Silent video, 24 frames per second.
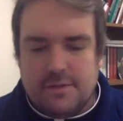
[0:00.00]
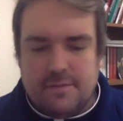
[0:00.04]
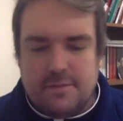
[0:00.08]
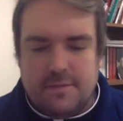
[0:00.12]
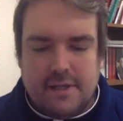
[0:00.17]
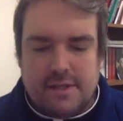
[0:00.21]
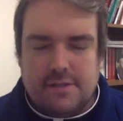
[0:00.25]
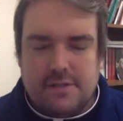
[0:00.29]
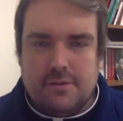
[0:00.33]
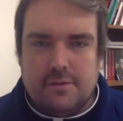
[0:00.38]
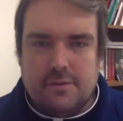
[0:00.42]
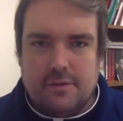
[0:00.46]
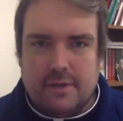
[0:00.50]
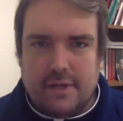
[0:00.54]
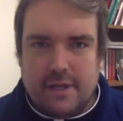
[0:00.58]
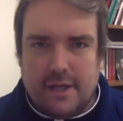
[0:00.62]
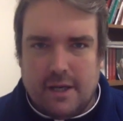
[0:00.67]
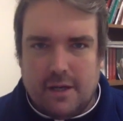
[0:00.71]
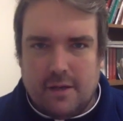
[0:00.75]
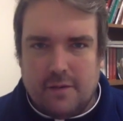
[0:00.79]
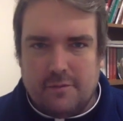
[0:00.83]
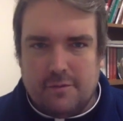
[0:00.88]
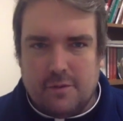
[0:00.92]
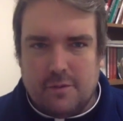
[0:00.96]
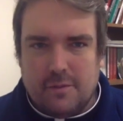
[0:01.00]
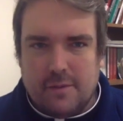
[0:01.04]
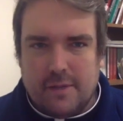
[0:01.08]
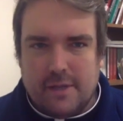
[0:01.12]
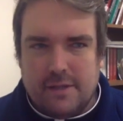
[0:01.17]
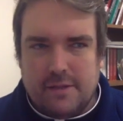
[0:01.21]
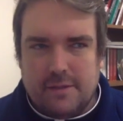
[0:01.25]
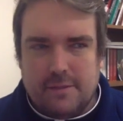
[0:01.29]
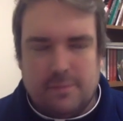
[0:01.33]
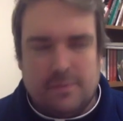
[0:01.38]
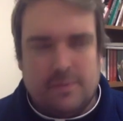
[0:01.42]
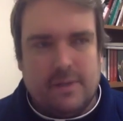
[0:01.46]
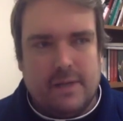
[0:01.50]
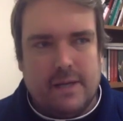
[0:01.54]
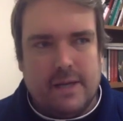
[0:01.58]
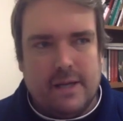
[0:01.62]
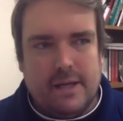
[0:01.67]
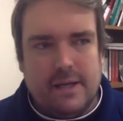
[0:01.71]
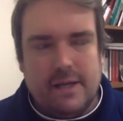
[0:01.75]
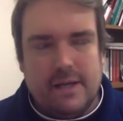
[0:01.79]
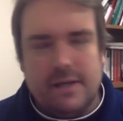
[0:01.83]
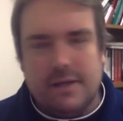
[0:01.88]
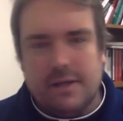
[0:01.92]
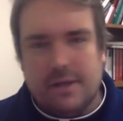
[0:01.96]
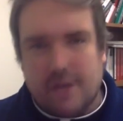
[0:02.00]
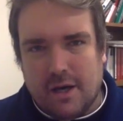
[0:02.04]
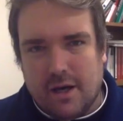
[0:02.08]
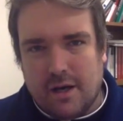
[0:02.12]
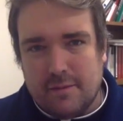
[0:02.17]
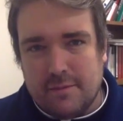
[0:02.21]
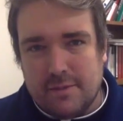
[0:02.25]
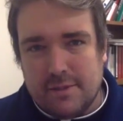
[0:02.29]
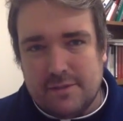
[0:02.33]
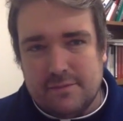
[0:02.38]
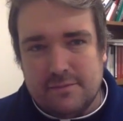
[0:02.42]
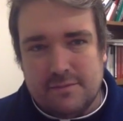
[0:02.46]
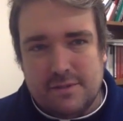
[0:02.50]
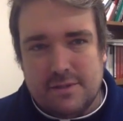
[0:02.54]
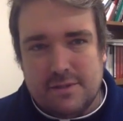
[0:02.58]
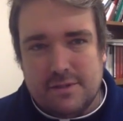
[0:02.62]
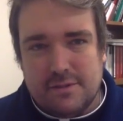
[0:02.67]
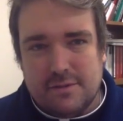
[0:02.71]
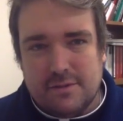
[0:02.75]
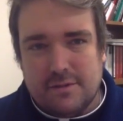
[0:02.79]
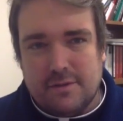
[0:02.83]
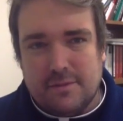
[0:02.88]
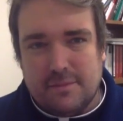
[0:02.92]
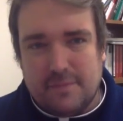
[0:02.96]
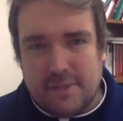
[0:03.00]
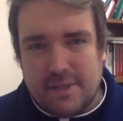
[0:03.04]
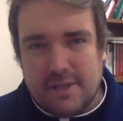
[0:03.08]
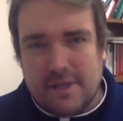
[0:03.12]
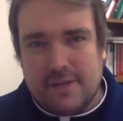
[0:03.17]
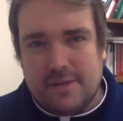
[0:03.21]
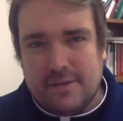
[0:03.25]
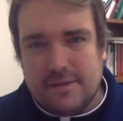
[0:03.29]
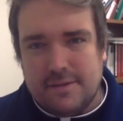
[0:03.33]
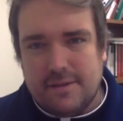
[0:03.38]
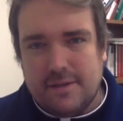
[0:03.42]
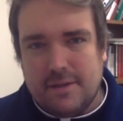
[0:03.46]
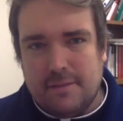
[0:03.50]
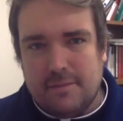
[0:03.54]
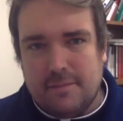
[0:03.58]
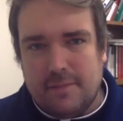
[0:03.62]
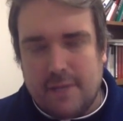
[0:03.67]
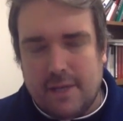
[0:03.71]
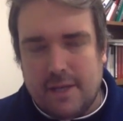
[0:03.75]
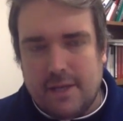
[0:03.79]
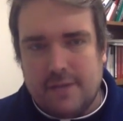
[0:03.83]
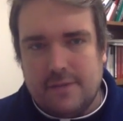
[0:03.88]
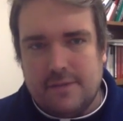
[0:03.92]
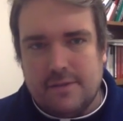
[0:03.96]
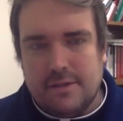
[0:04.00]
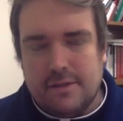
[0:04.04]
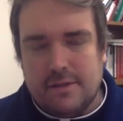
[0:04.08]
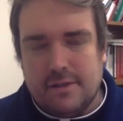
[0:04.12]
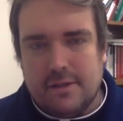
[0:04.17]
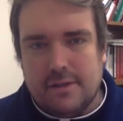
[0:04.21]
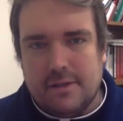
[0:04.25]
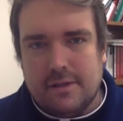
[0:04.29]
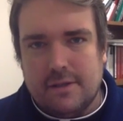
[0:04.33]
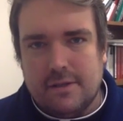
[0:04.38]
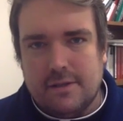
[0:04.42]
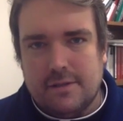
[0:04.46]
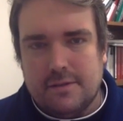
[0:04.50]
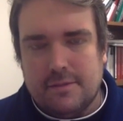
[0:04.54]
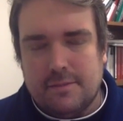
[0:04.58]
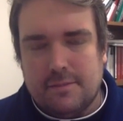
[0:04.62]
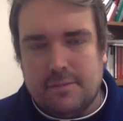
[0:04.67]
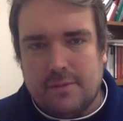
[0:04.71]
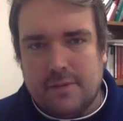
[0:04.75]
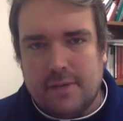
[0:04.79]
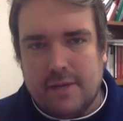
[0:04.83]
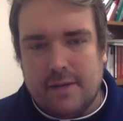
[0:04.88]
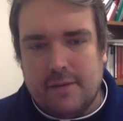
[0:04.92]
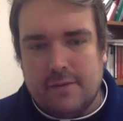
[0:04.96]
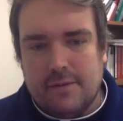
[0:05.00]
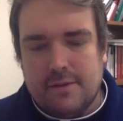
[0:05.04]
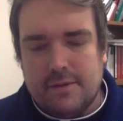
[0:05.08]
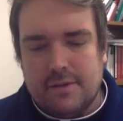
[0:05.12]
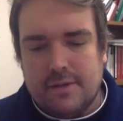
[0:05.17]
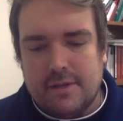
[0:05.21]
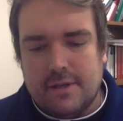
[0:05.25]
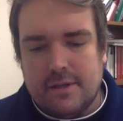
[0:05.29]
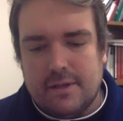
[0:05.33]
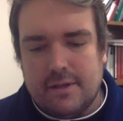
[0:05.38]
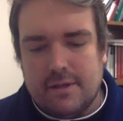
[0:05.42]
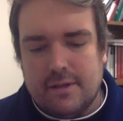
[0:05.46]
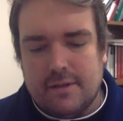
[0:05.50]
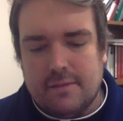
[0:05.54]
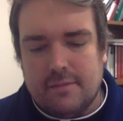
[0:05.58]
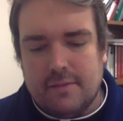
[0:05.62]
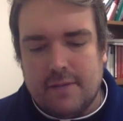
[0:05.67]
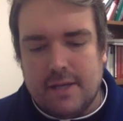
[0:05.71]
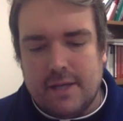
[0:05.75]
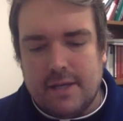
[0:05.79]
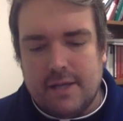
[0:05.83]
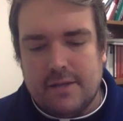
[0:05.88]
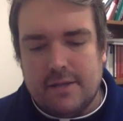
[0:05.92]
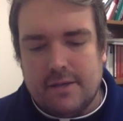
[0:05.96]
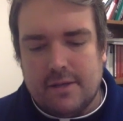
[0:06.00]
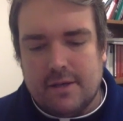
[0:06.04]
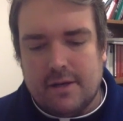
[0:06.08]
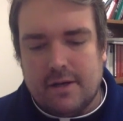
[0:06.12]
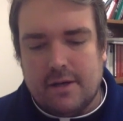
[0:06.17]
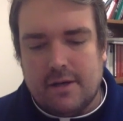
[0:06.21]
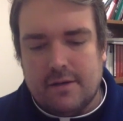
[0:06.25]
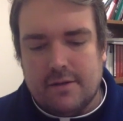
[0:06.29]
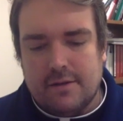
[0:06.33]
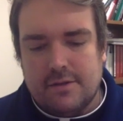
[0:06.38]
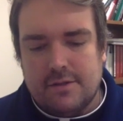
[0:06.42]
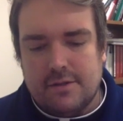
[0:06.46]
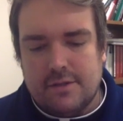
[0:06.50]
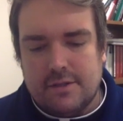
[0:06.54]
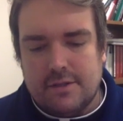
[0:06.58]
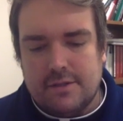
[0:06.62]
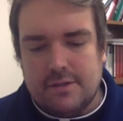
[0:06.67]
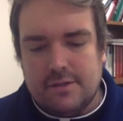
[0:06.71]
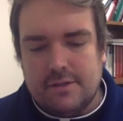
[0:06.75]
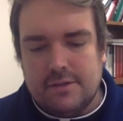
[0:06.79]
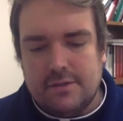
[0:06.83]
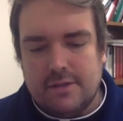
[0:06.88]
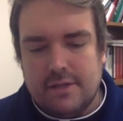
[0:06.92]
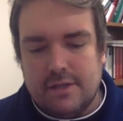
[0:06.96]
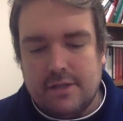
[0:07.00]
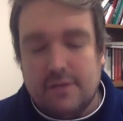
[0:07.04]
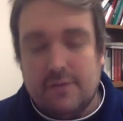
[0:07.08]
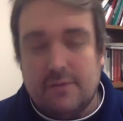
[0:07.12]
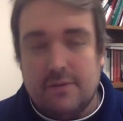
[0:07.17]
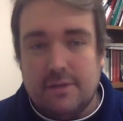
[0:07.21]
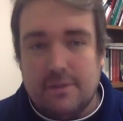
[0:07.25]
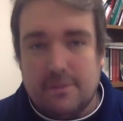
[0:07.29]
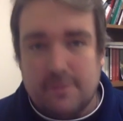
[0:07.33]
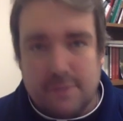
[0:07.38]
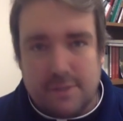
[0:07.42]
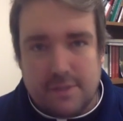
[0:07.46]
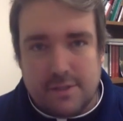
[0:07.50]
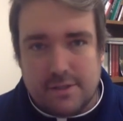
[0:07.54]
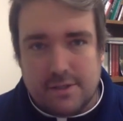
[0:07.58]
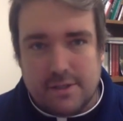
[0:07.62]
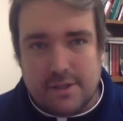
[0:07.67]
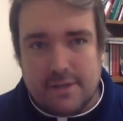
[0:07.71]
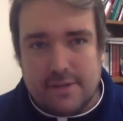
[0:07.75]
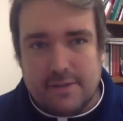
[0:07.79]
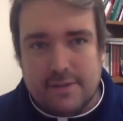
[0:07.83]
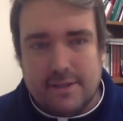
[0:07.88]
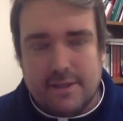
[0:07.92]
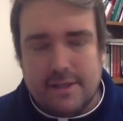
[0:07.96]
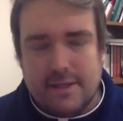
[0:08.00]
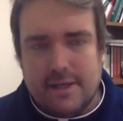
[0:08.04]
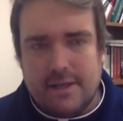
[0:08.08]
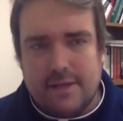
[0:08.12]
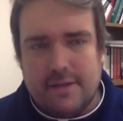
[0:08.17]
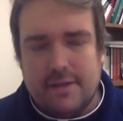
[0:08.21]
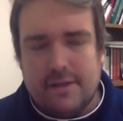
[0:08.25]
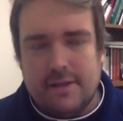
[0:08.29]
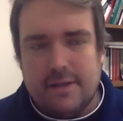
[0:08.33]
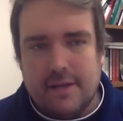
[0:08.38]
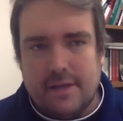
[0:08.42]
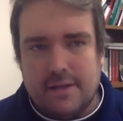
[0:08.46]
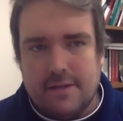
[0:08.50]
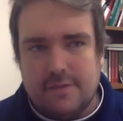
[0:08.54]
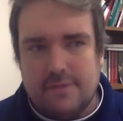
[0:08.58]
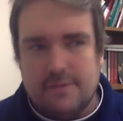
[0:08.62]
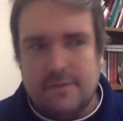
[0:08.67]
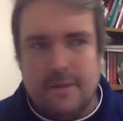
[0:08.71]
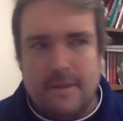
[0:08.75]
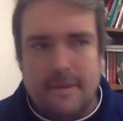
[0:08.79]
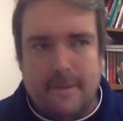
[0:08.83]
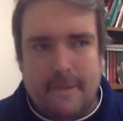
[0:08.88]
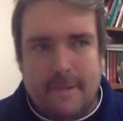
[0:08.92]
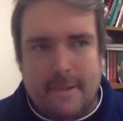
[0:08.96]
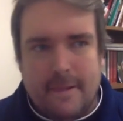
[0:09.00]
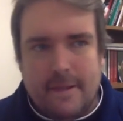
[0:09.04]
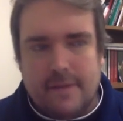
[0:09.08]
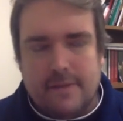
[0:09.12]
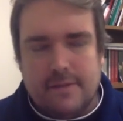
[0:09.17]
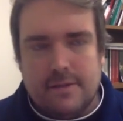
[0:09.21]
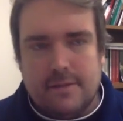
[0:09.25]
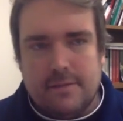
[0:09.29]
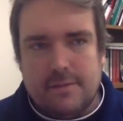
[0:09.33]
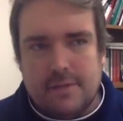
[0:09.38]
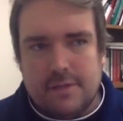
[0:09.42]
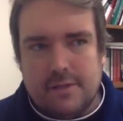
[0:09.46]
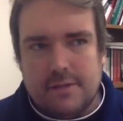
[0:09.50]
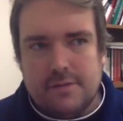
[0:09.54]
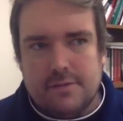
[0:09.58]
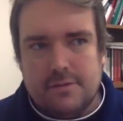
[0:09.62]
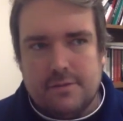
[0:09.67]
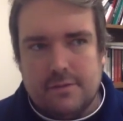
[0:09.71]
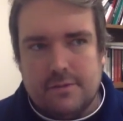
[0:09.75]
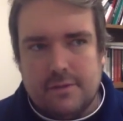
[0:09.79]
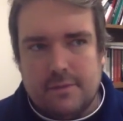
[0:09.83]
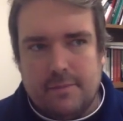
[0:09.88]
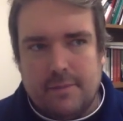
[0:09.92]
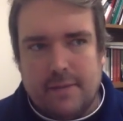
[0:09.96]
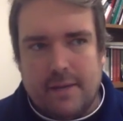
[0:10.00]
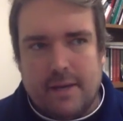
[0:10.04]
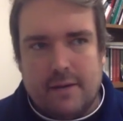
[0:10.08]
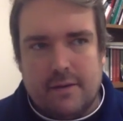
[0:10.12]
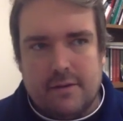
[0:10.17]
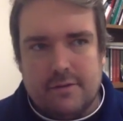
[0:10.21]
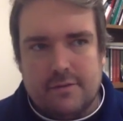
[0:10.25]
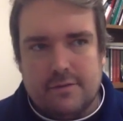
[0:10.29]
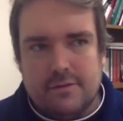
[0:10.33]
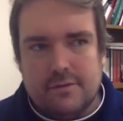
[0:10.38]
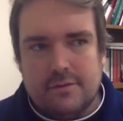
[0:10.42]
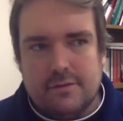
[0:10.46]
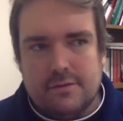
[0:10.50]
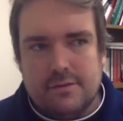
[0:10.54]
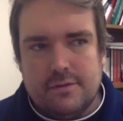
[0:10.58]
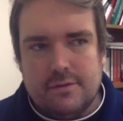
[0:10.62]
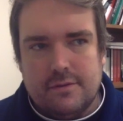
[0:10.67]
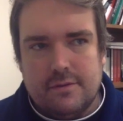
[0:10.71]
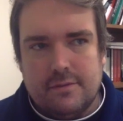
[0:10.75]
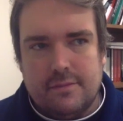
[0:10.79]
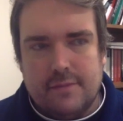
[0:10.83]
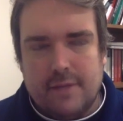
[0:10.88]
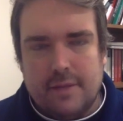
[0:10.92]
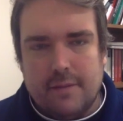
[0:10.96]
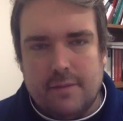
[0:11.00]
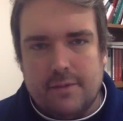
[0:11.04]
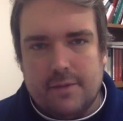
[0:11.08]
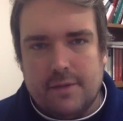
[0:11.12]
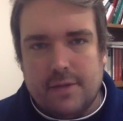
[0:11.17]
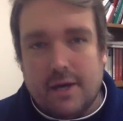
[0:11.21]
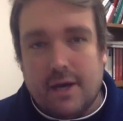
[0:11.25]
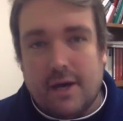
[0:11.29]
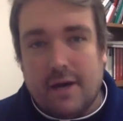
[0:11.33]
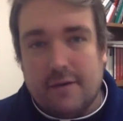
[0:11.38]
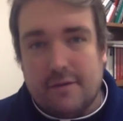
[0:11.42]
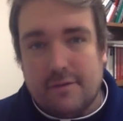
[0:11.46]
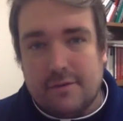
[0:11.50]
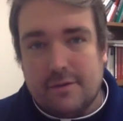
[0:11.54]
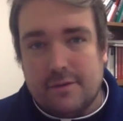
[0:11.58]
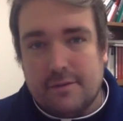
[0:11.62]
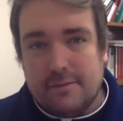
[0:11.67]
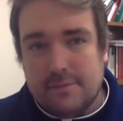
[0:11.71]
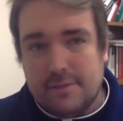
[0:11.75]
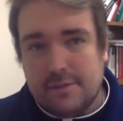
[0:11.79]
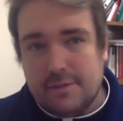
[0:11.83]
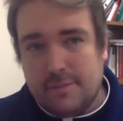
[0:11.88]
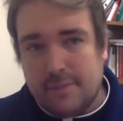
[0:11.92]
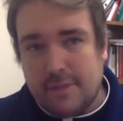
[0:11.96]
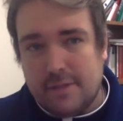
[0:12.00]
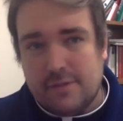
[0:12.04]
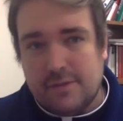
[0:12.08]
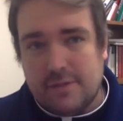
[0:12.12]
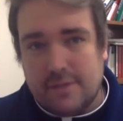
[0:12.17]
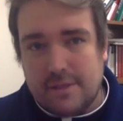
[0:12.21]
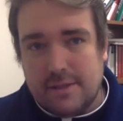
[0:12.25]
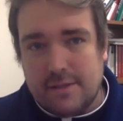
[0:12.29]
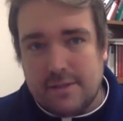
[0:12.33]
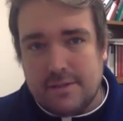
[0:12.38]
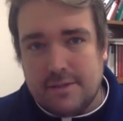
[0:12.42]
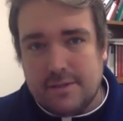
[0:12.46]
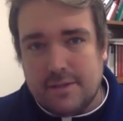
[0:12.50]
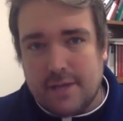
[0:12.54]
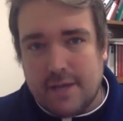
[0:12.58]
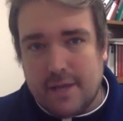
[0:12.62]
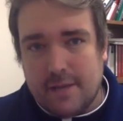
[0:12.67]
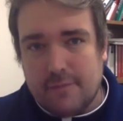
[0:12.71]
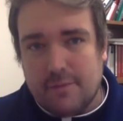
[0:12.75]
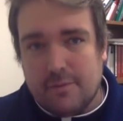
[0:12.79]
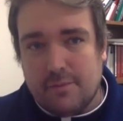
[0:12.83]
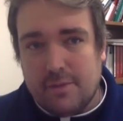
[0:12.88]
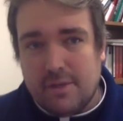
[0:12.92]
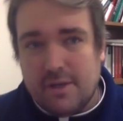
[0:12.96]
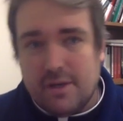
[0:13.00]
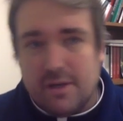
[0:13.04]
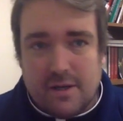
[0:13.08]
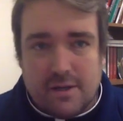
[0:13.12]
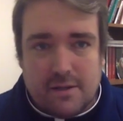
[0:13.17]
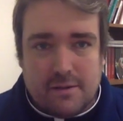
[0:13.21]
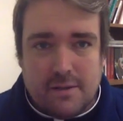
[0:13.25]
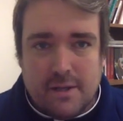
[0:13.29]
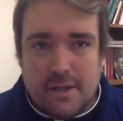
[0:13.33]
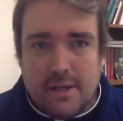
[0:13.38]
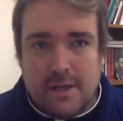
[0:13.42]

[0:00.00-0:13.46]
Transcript: makes it a really helpful way to pray in common, to sort of be on the same page and to pray with the mind and the heart of the church in union with each other. And I think that's something that's really powerful to be able to offer, especially in this time when we are